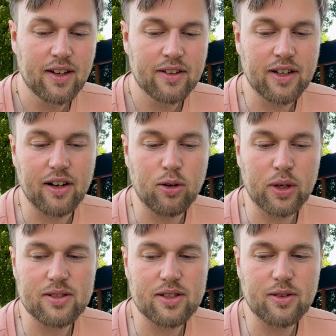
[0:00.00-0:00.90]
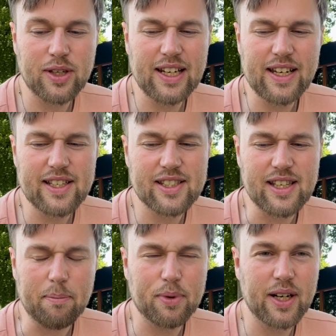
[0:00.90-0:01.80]
No, what really
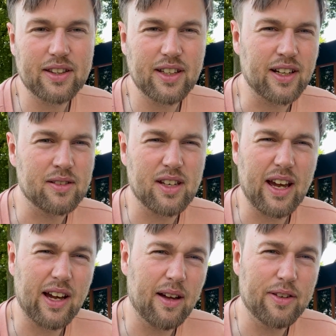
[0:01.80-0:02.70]
separated and